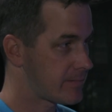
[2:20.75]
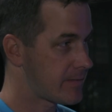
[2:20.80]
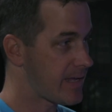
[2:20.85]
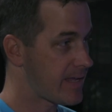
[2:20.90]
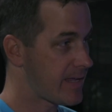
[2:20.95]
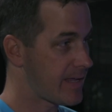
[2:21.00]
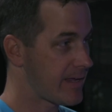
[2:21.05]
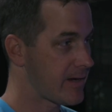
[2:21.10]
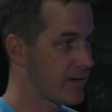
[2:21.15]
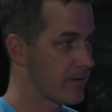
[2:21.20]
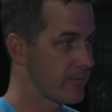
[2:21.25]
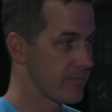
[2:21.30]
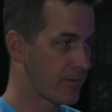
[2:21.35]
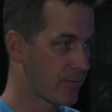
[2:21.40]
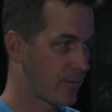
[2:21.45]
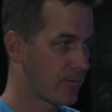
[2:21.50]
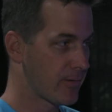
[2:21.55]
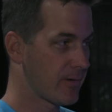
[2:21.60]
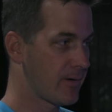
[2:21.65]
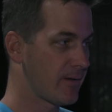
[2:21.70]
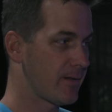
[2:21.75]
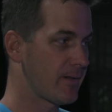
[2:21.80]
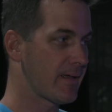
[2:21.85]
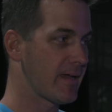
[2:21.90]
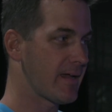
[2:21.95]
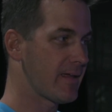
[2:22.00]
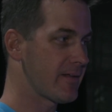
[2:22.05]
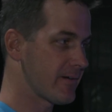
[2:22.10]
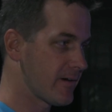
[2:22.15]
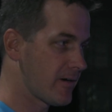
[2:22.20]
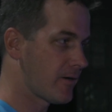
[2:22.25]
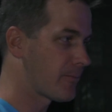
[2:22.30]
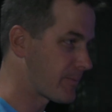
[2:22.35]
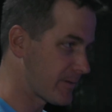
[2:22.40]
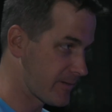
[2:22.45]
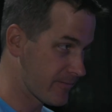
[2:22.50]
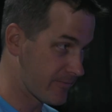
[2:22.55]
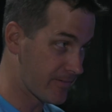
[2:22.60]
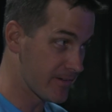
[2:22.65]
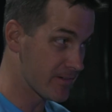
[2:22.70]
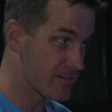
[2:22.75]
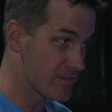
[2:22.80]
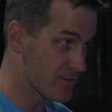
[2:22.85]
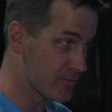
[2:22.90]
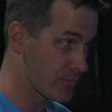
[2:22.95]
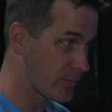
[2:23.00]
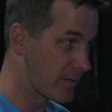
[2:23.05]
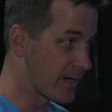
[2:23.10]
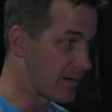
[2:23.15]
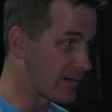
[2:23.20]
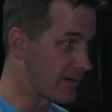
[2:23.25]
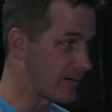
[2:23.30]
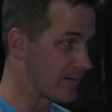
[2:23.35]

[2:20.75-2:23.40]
taking care of the coral and you're helping fish as well.